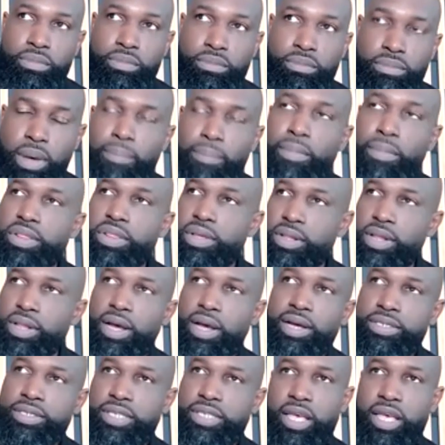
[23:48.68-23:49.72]
my
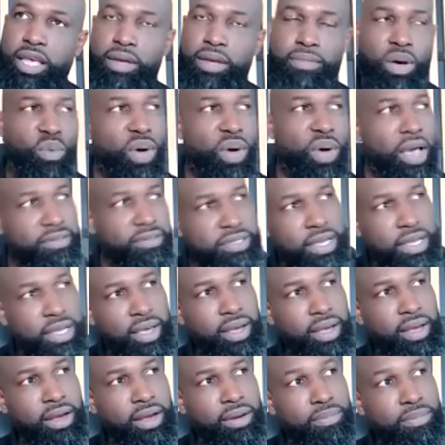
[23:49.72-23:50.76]
mother-in-law is here, my wife's
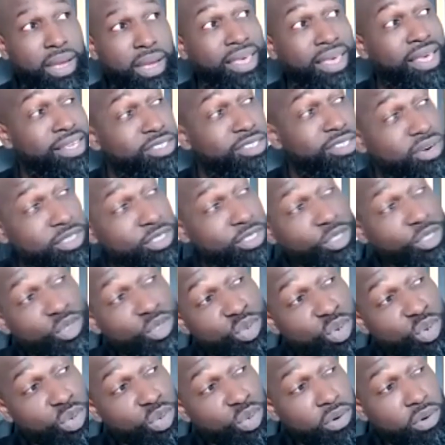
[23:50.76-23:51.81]
here, my kids are at
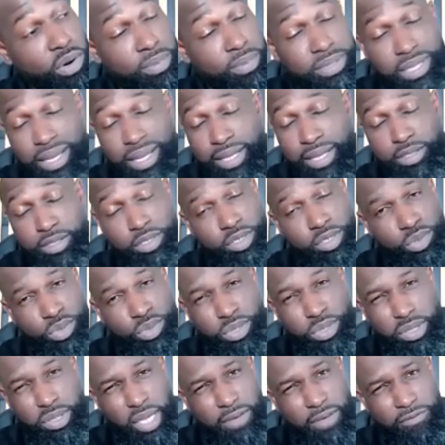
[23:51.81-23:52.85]
school, they're able to get to school
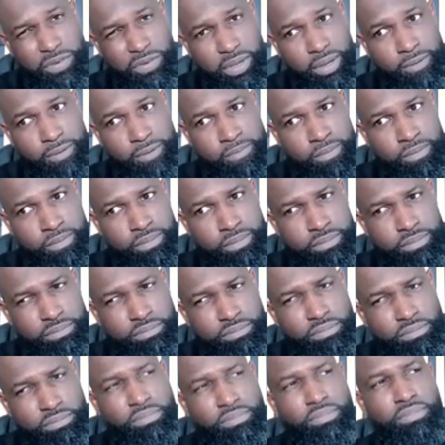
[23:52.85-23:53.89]
safely.
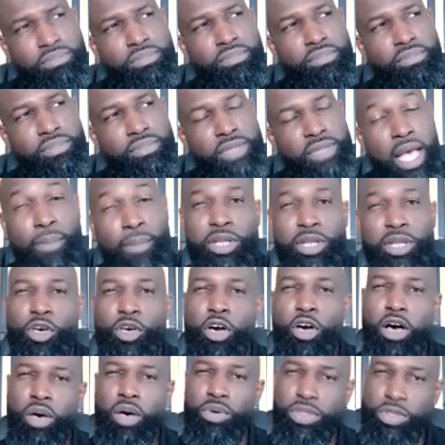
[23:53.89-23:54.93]
I'm on a
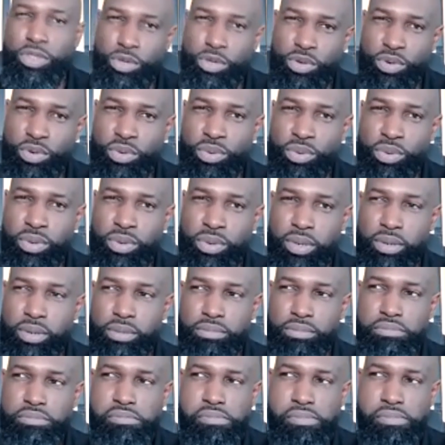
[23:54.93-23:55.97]
call with you.
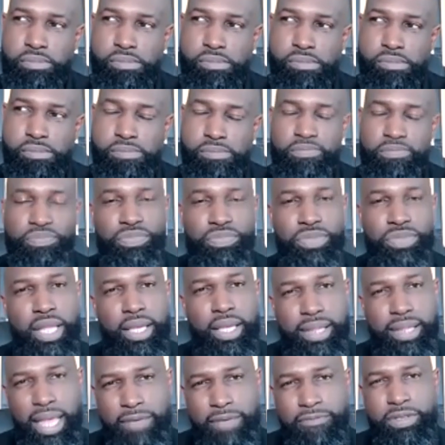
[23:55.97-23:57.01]
Like,
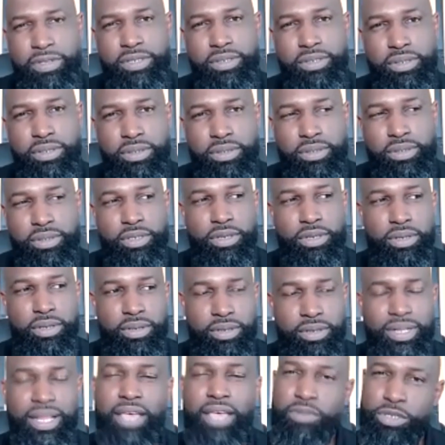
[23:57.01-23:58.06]
life is
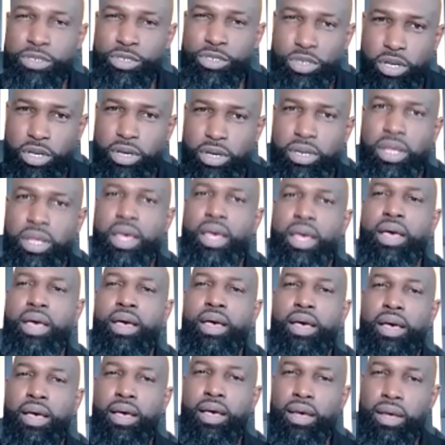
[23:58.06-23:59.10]
good
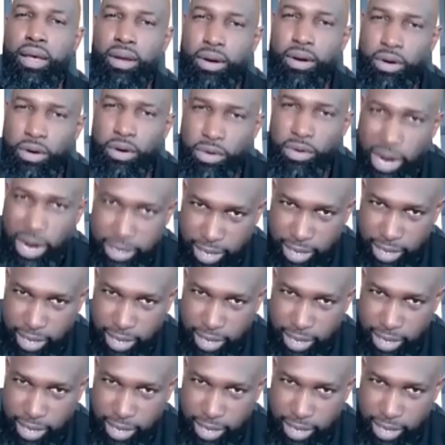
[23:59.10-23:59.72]
right